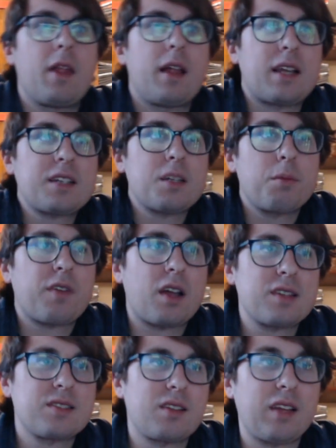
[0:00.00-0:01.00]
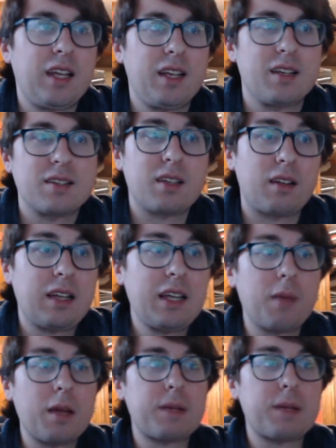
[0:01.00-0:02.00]
Next up, we've got Selene. Selene
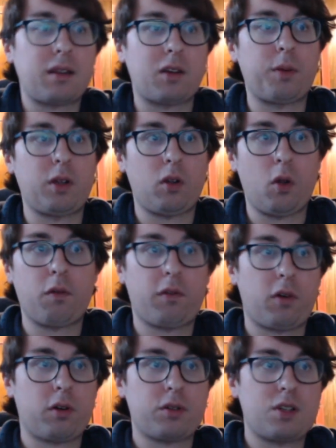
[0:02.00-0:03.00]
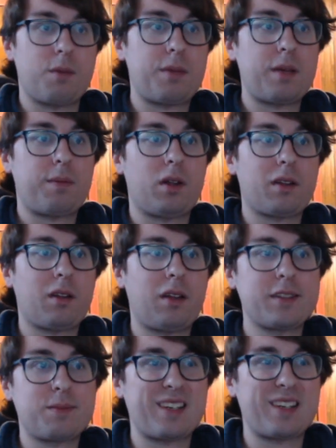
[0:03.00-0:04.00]
might be a little bit low for some people on the
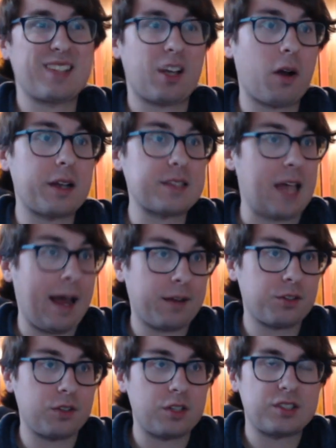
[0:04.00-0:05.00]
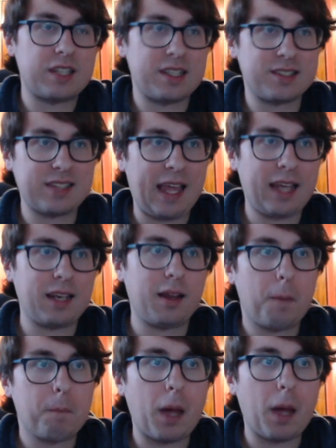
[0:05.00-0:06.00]
list because the card is actually just insane.
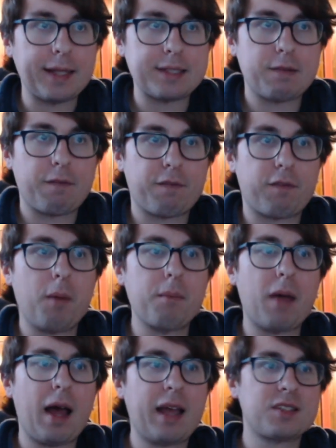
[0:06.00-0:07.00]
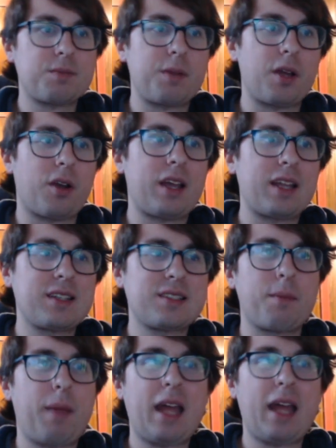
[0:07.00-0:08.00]
But from my experience,
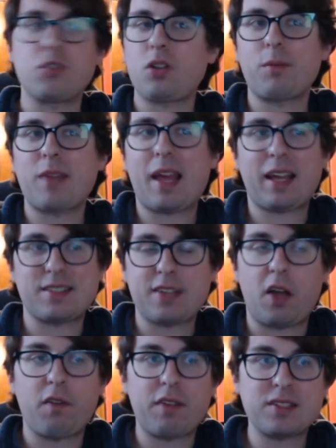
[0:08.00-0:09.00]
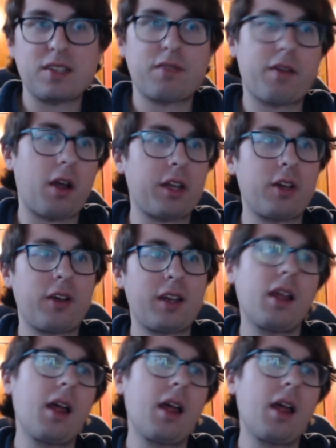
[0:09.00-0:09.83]
the Pendulum deck itself isn't very good.